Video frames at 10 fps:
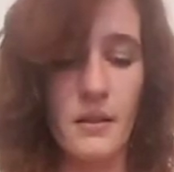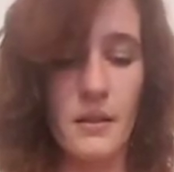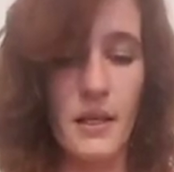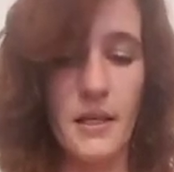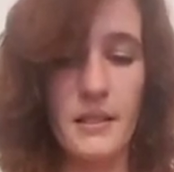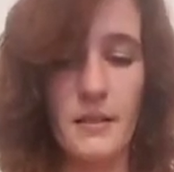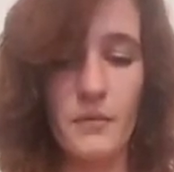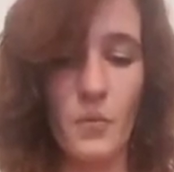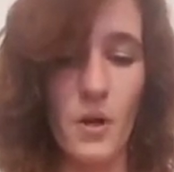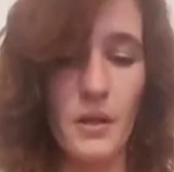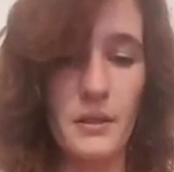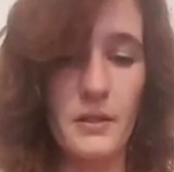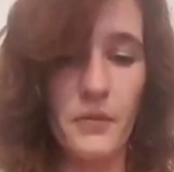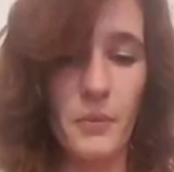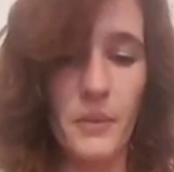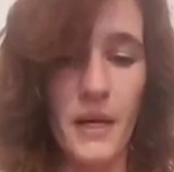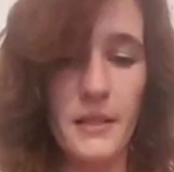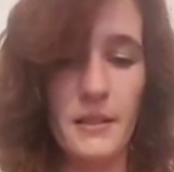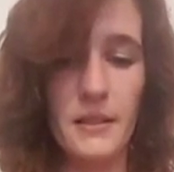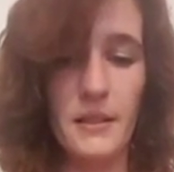the Ace of Wands for
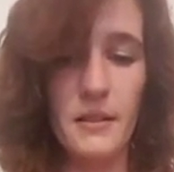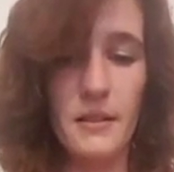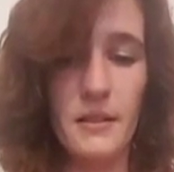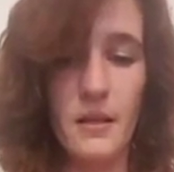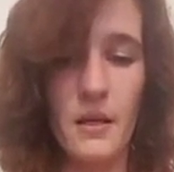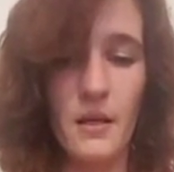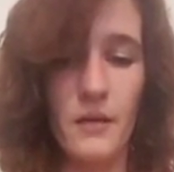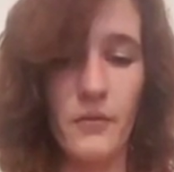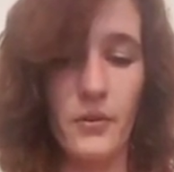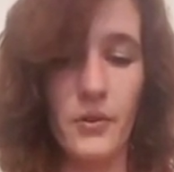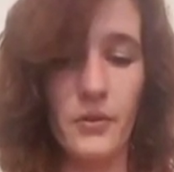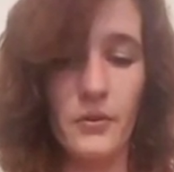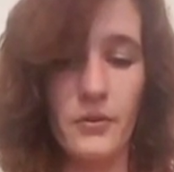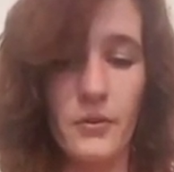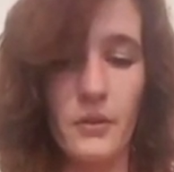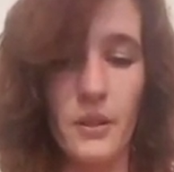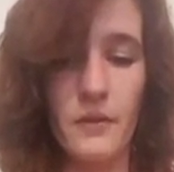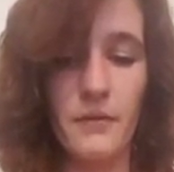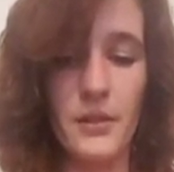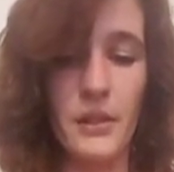Pisces for
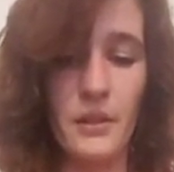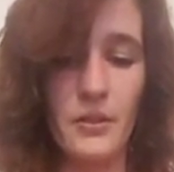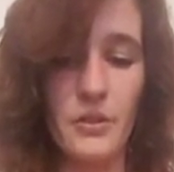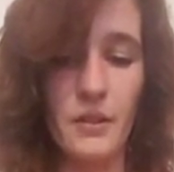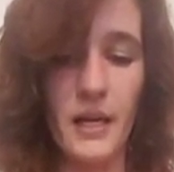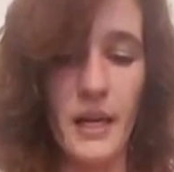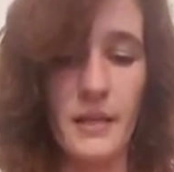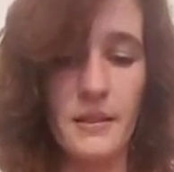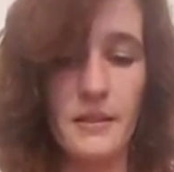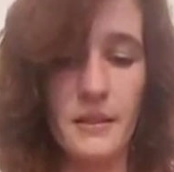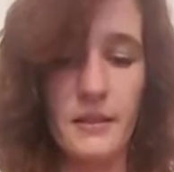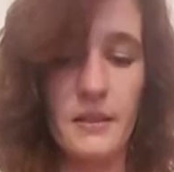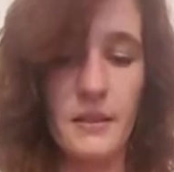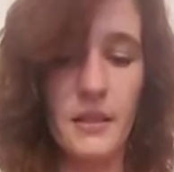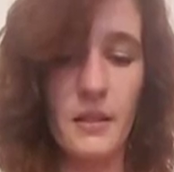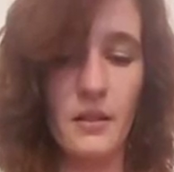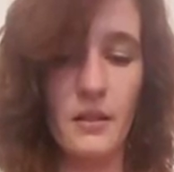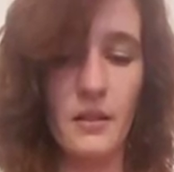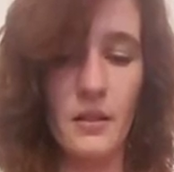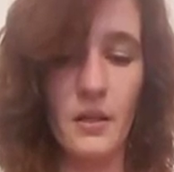love reading July
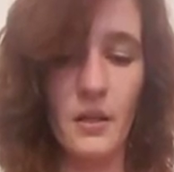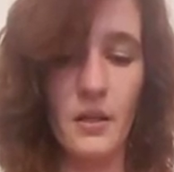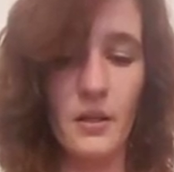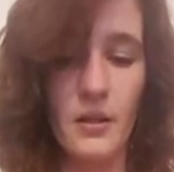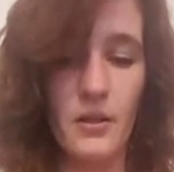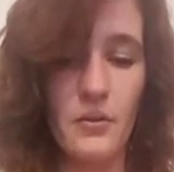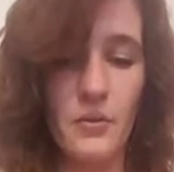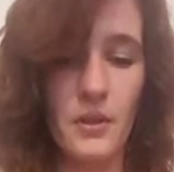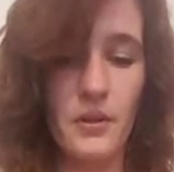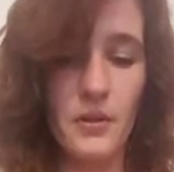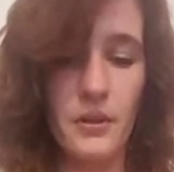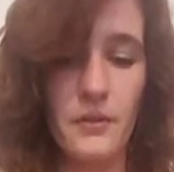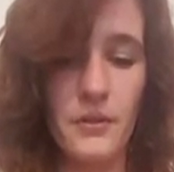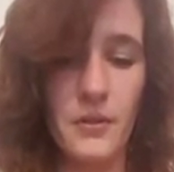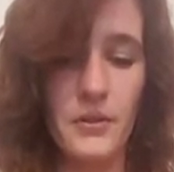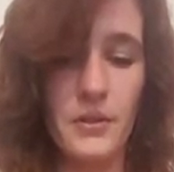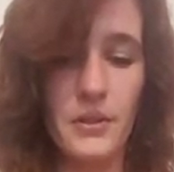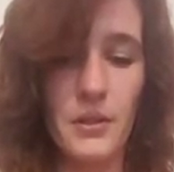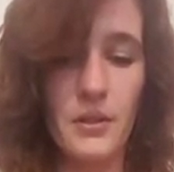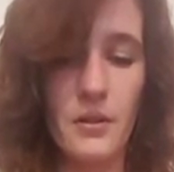16th through the
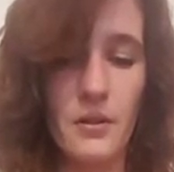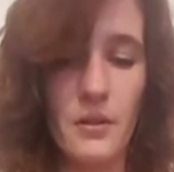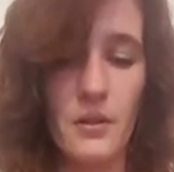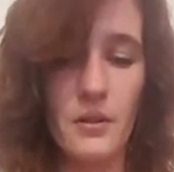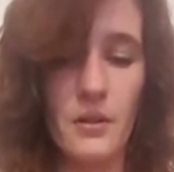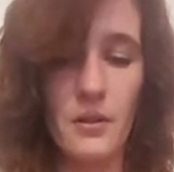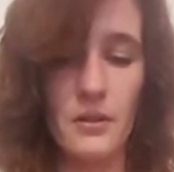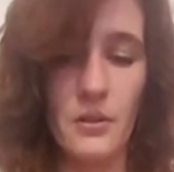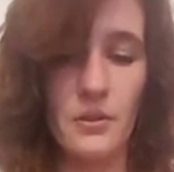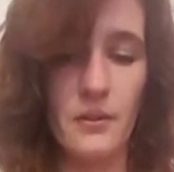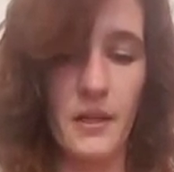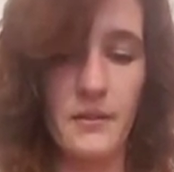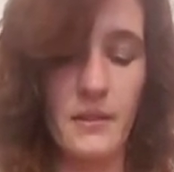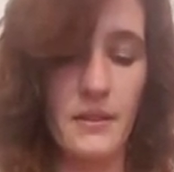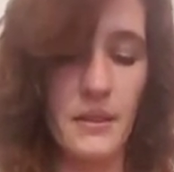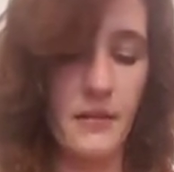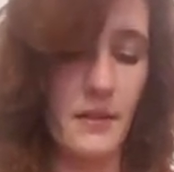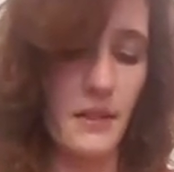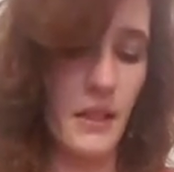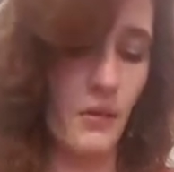31st,
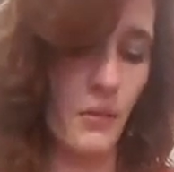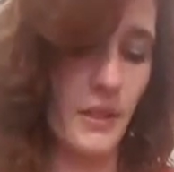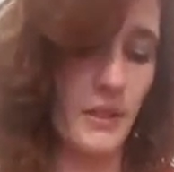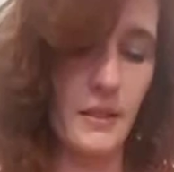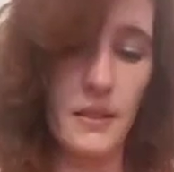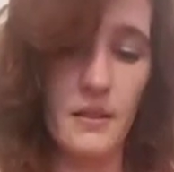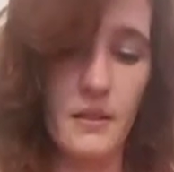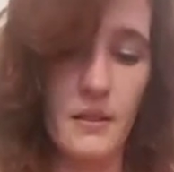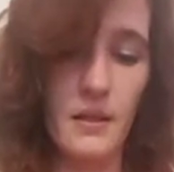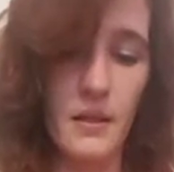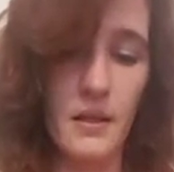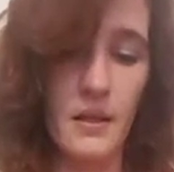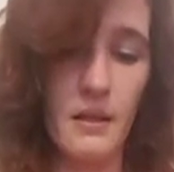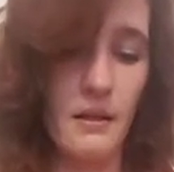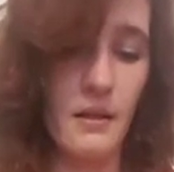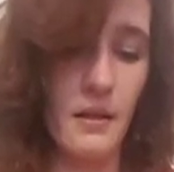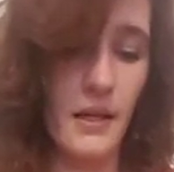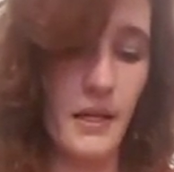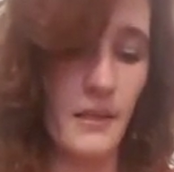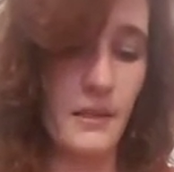2017. What is this
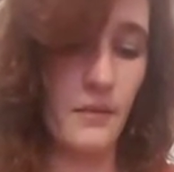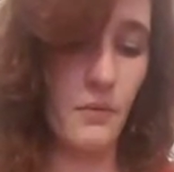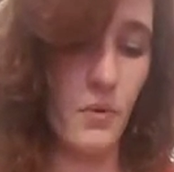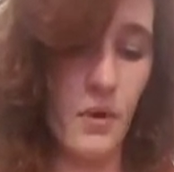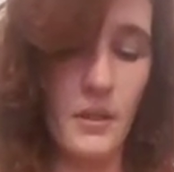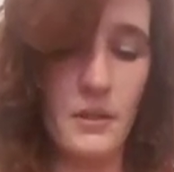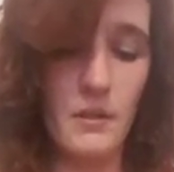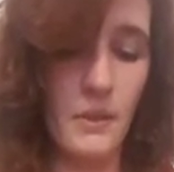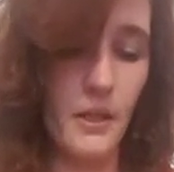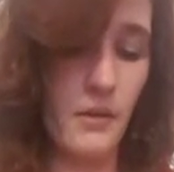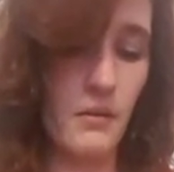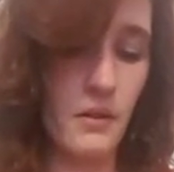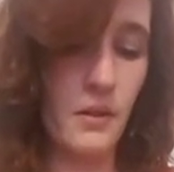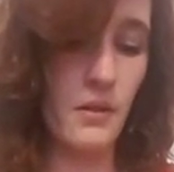Ace of Wands about?